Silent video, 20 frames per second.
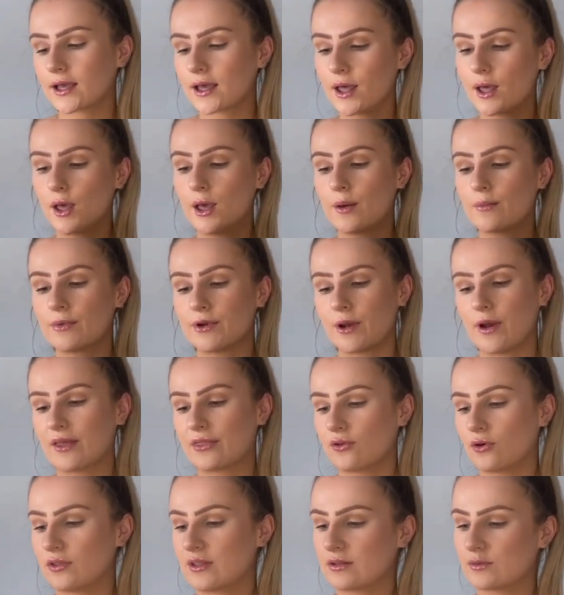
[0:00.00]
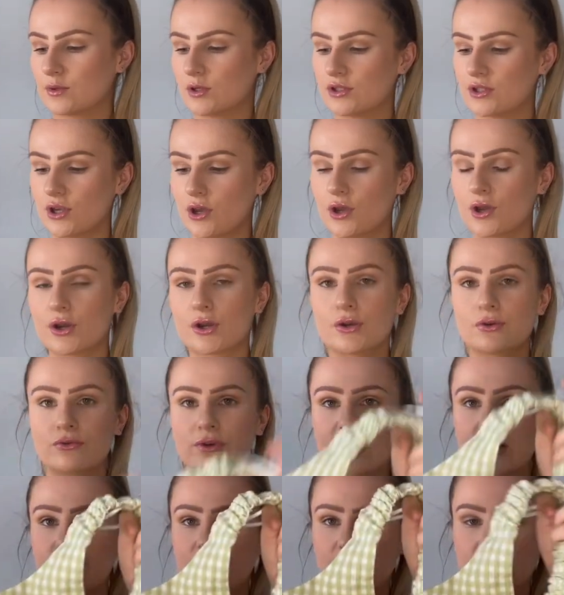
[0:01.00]
No, I thought this was
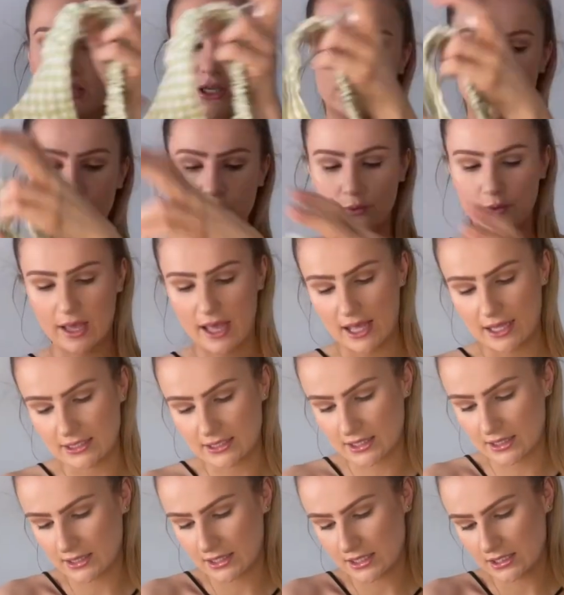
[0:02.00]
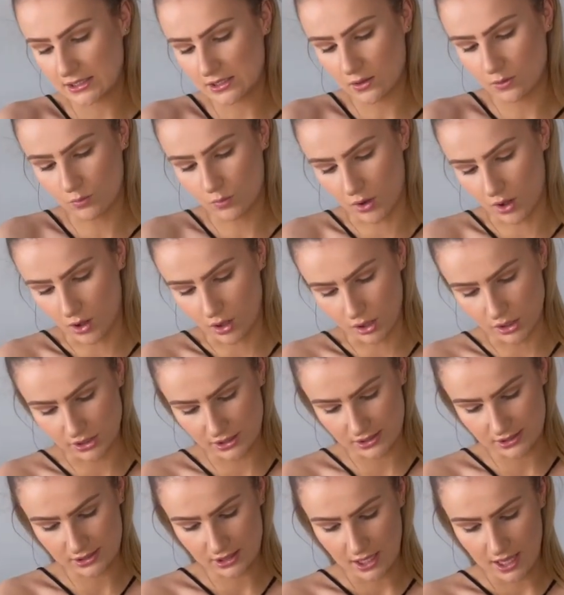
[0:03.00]
really, really cute. And this
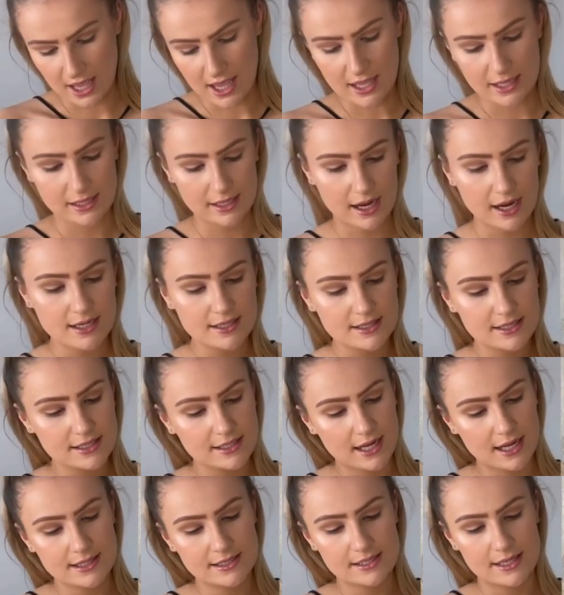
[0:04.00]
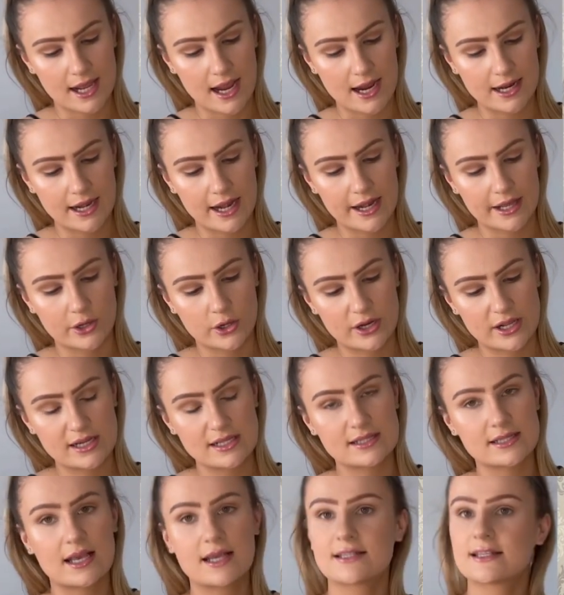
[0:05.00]
was 19.99, and I got it in a
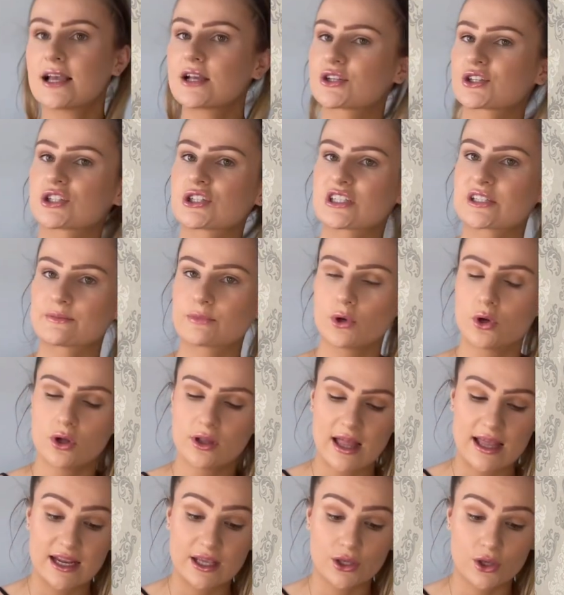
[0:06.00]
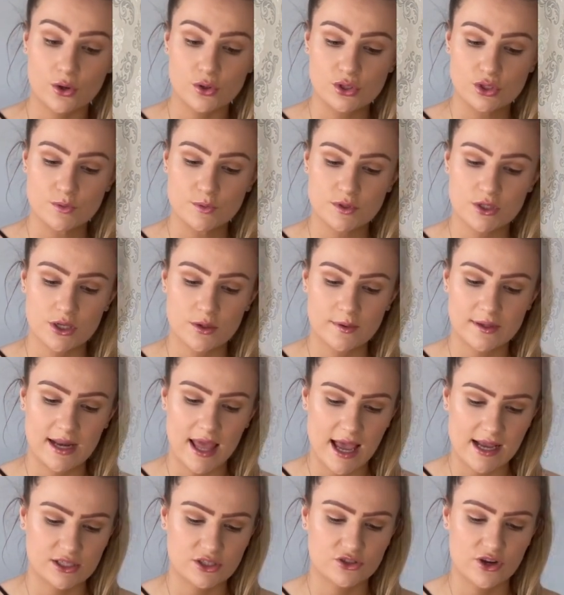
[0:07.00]
size extra small and it goes up to an
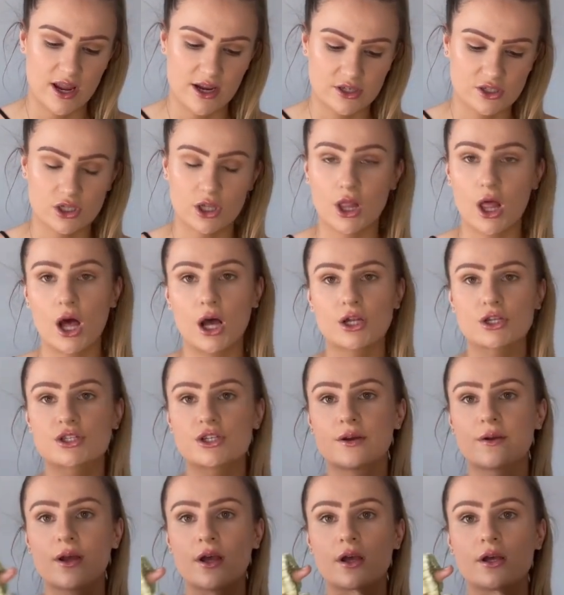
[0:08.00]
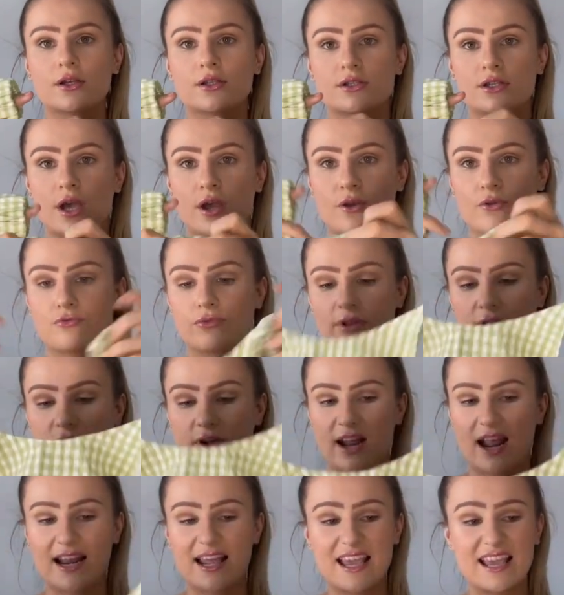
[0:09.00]
extra, extra large. So really good.
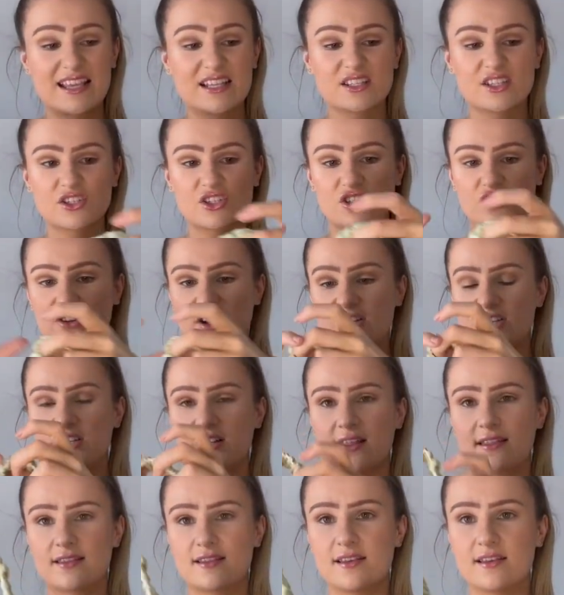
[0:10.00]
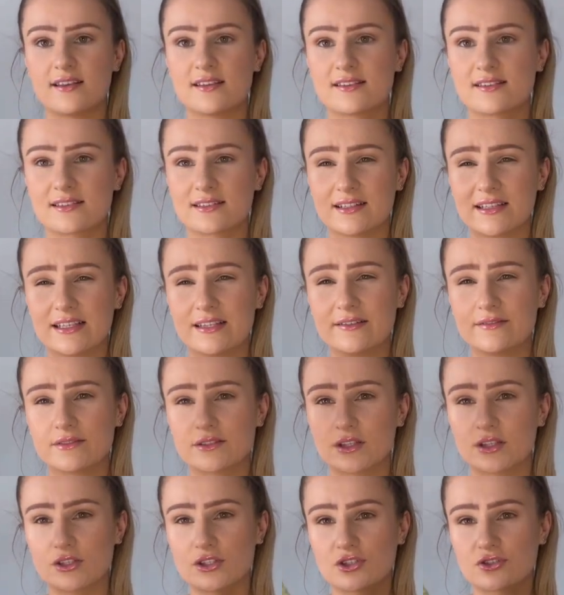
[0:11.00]
And it is stretchy, like the sleeves are
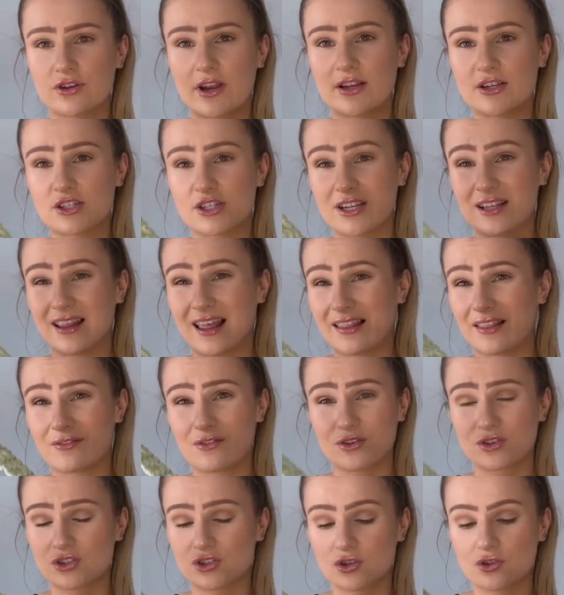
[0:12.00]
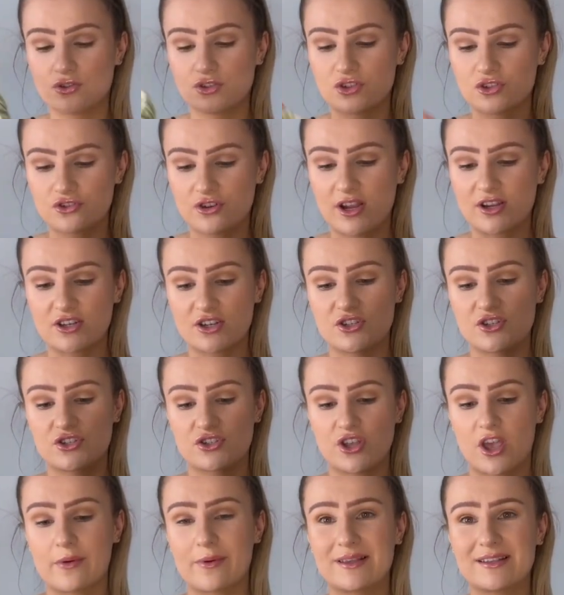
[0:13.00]
stretchy, like they've got tons of stretch and
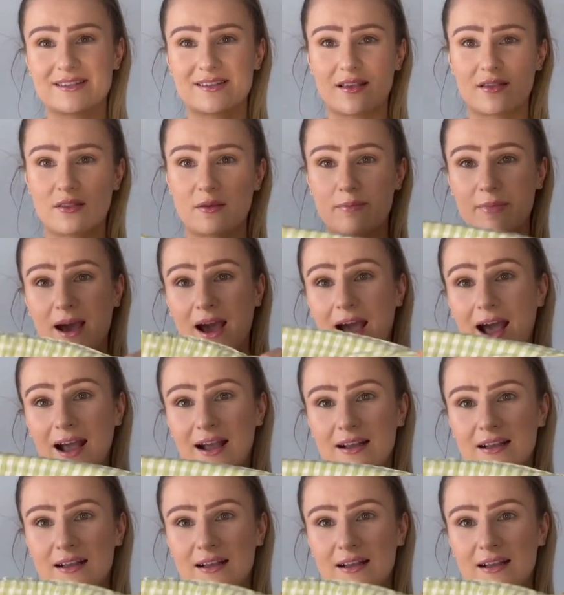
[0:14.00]
so is the back.